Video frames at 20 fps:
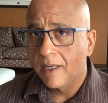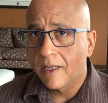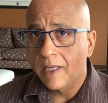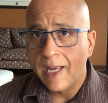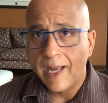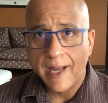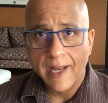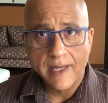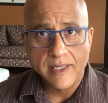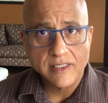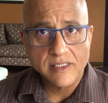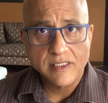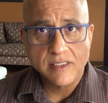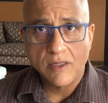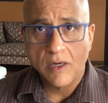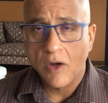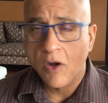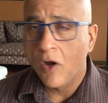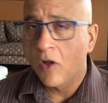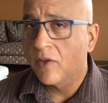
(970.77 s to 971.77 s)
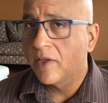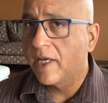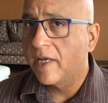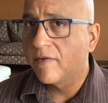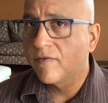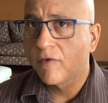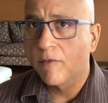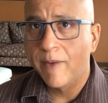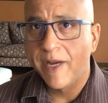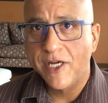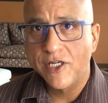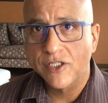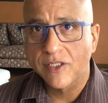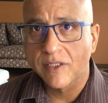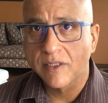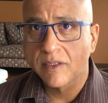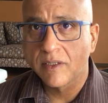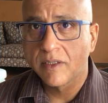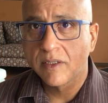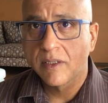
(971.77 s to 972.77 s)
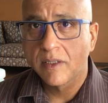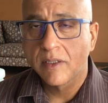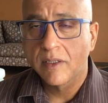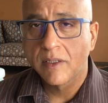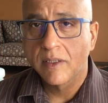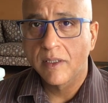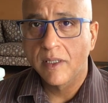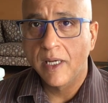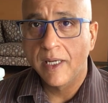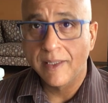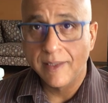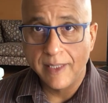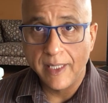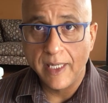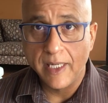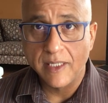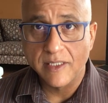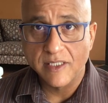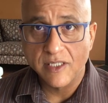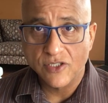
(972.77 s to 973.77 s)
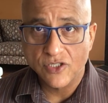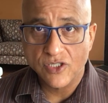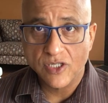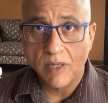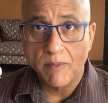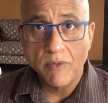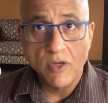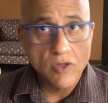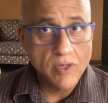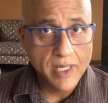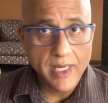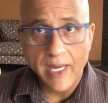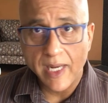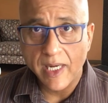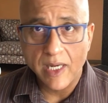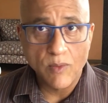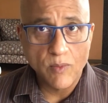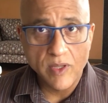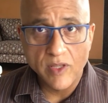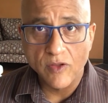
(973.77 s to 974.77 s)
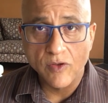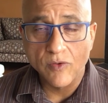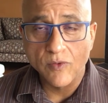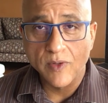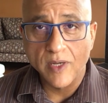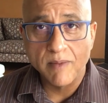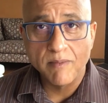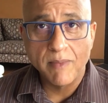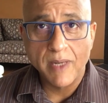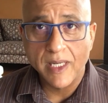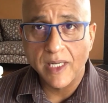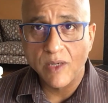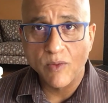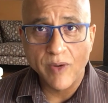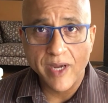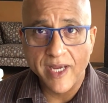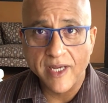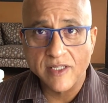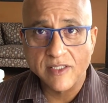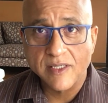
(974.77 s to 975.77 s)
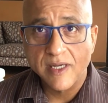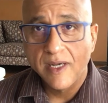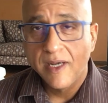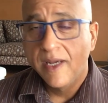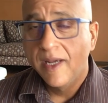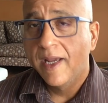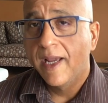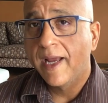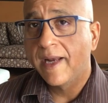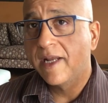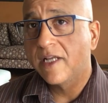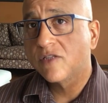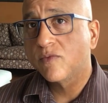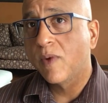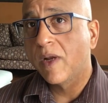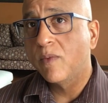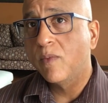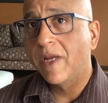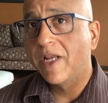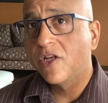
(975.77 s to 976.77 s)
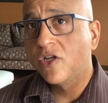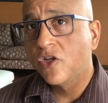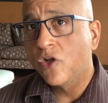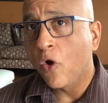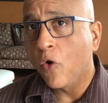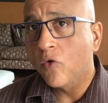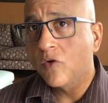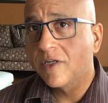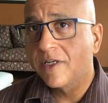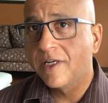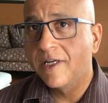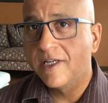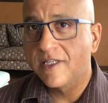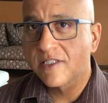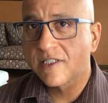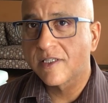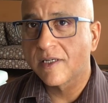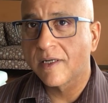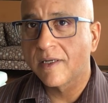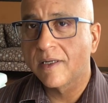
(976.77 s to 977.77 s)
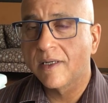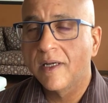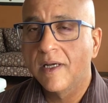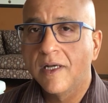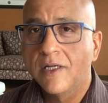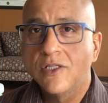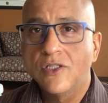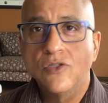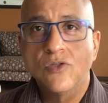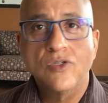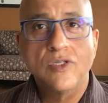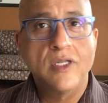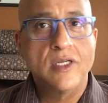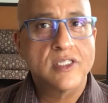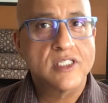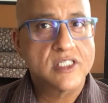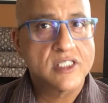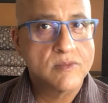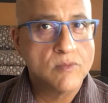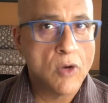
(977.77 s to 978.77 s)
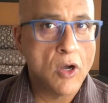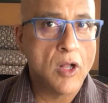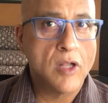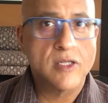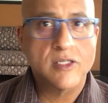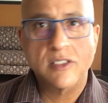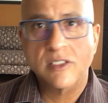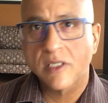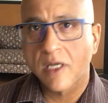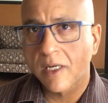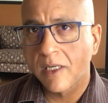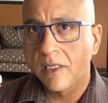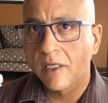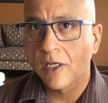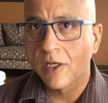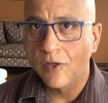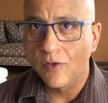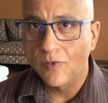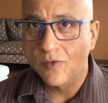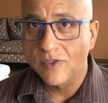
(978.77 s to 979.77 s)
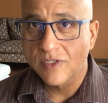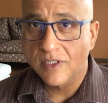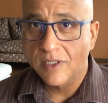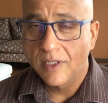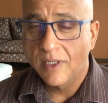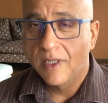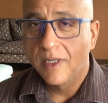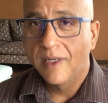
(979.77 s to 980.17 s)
has all the information it needs. It's communicating with you in many ways. And it's when we don't listen to the small, subtle cues,